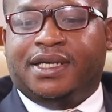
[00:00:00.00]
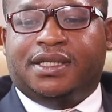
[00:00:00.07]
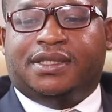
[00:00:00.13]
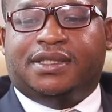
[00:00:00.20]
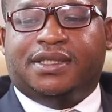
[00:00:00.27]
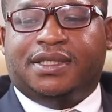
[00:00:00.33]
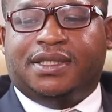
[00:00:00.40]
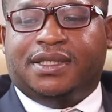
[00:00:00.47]

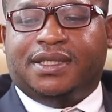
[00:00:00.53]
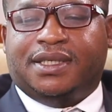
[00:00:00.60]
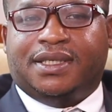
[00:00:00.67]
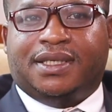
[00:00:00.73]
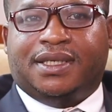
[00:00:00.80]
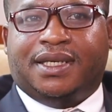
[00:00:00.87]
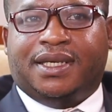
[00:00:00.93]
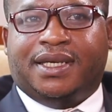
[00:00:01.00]
into
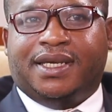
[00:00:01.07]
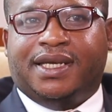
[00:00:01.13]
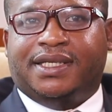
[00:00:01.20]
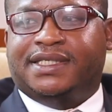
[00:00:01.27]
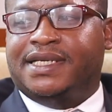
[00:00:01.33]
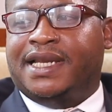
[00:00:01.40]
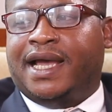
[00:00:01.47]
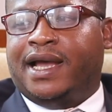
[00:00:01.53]

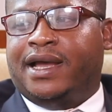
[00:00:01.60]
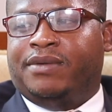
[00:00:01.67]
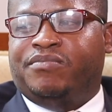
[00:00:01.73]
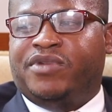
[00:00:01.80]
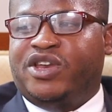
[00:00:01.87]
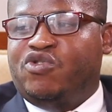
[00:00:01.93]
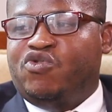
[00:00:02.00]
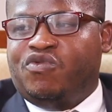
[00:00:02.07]
ejina
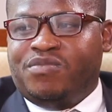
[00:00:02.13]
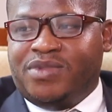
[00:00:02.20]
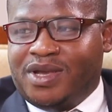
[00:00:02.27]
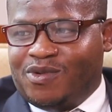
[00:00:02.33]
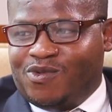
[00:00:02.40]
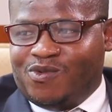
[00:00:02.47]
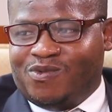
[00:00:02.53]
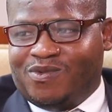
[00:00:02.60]
menu
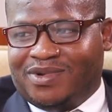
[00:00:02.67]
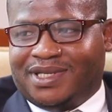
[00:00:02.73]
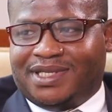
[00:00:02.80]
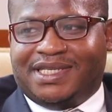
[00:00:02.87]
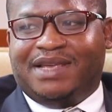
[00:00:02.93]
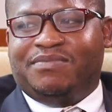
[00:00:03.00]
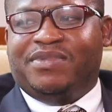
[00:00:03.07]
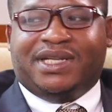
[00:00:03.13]
mienu
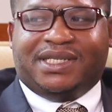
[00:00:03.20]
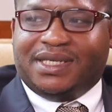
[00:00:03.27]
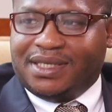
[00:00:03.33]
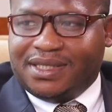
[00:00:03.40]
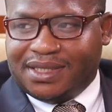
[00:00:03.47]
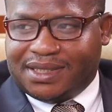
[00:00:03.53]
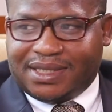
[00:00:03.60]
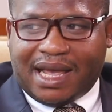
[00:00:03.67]
se ebi
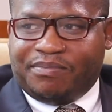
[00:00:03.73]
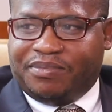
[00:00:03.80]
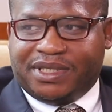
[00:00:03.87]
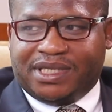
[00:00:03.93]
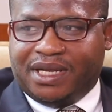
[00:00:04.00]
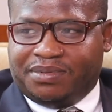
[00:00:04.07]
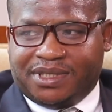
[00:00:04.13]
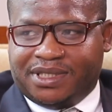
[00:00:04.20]
changes our
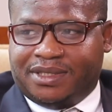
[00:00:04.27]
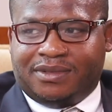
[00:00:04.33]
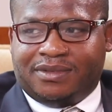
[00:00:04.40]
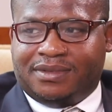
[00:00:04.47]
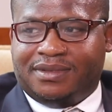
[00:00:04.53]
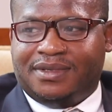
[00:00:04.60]
perception no?